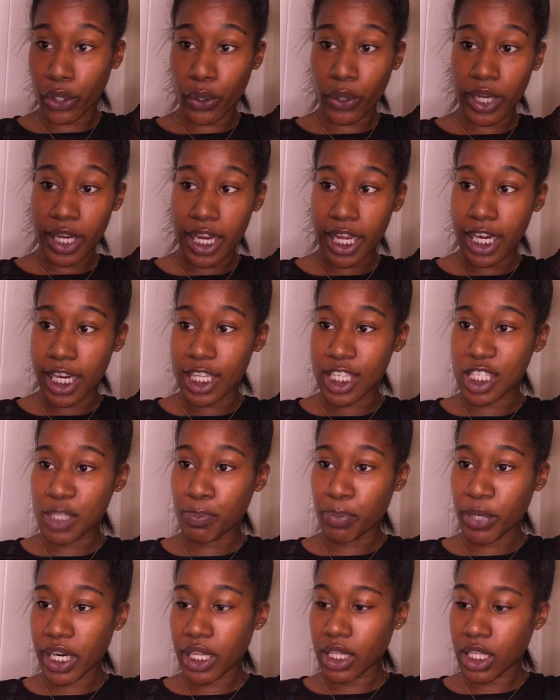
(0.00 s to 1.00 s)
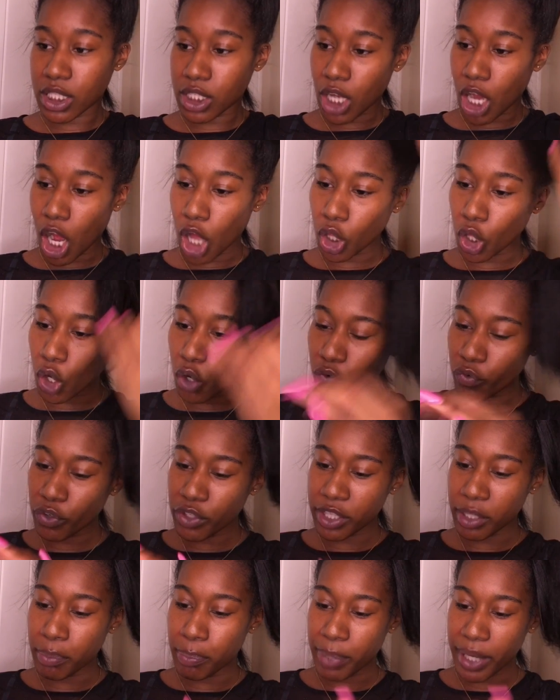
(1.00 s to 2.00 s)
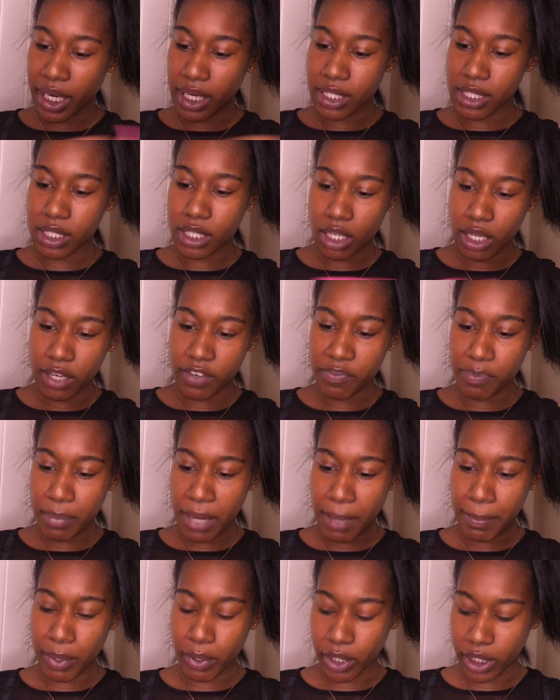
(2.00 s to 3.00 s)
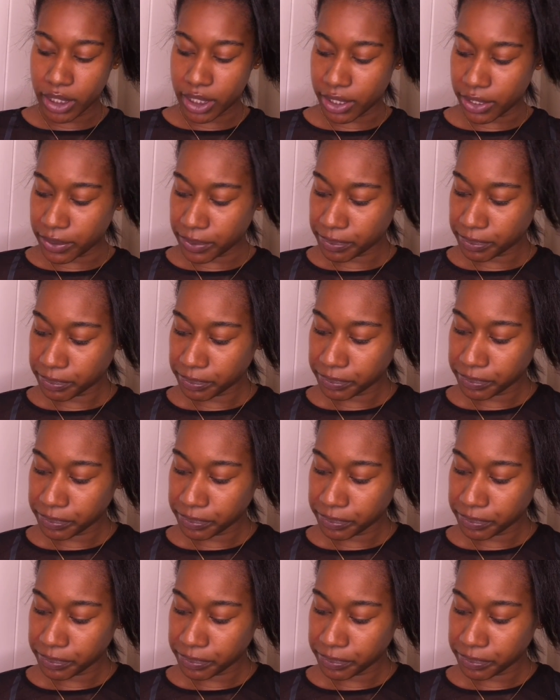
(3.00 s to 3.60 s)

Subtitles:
go ahead and spray this all over the base of my ponytail.